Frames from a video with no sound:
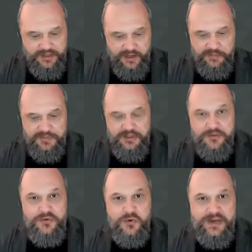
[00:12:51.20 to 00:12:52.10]
um,
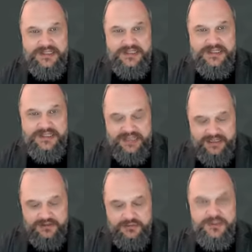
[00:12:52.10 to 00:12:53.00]
you've always
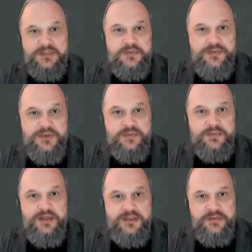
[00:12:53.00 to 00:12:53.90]
had the risk from
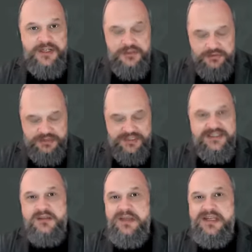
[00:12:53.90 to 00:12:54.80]
compliance professionals sat in
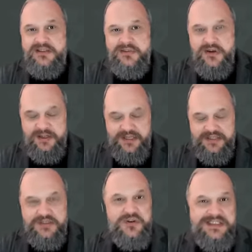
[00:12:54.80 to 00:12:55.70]
the middle trying to be the
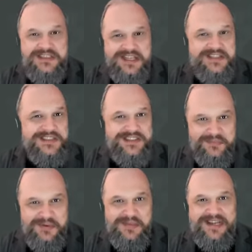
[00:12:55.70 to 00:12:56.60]
translator, the
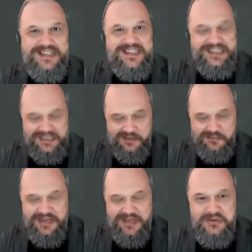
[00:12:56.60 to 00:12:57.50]
diplomat, um,
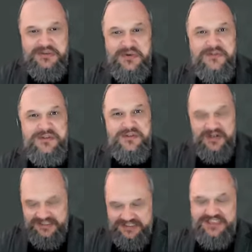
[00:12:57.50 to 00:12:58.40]
and all too often trying
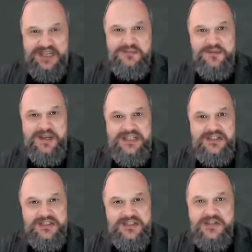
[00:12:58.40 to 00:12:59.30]
to take that information
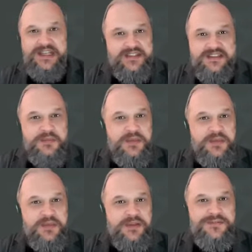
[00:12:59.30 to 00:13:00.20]
and turn it into something
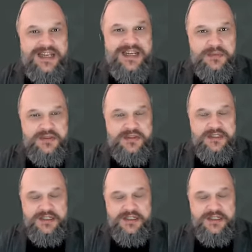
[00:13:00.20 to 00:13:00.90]
valuable.